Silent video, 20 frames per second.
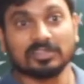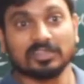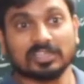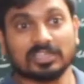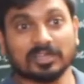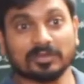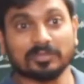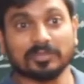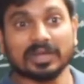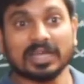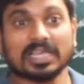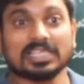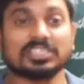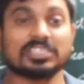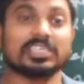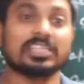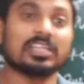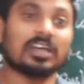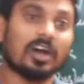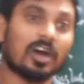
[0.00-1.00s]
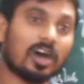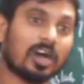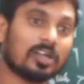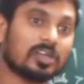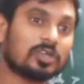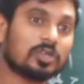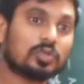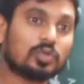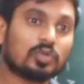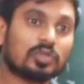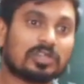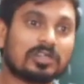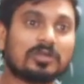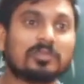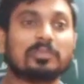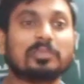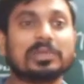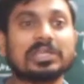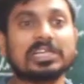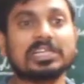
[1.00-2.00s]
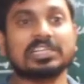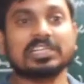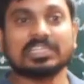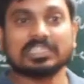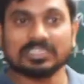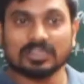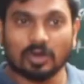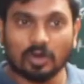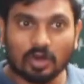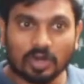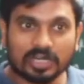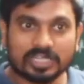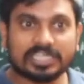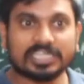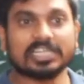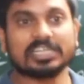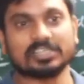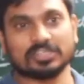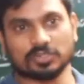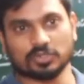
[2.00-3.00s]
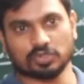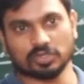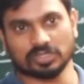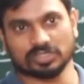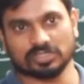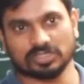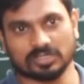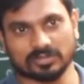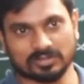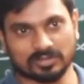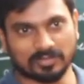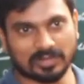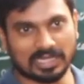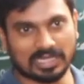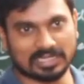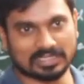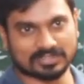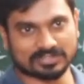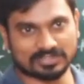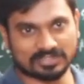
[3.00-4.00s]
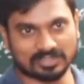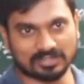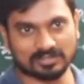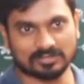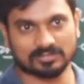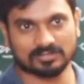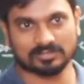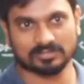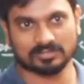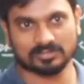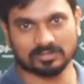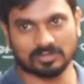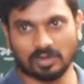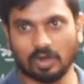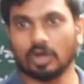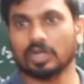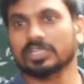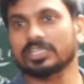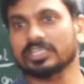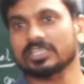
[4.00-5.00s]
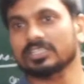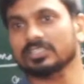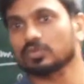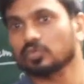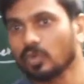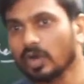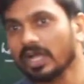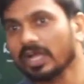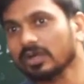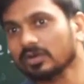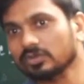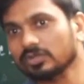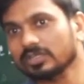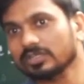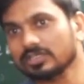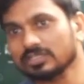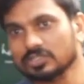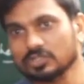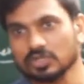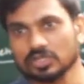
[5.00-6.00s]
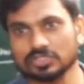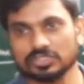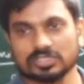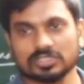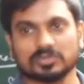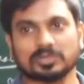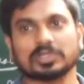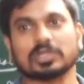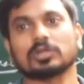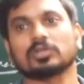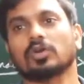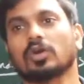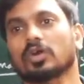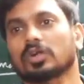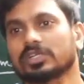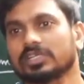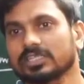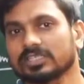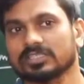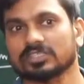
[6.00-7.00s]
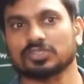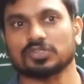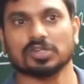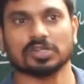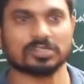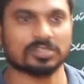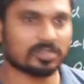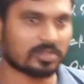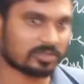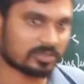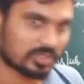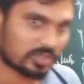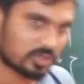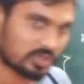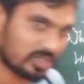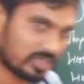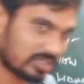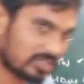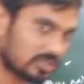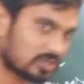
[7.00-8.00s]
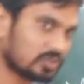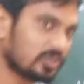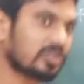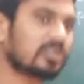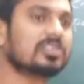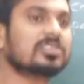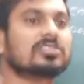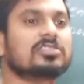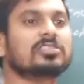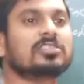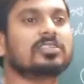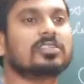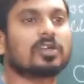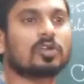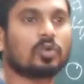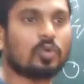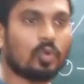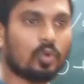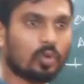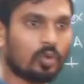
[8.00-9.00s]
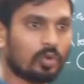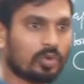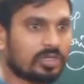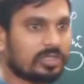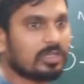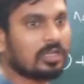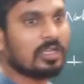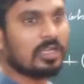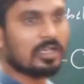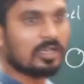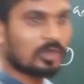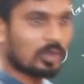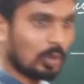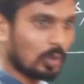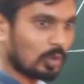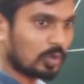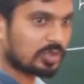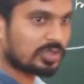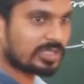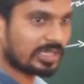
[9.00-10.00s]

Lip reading: combines in order to complete its octet structure of the valence shell. Octet is why octet structures? Because the octet structure are the structures who are considered the cold closed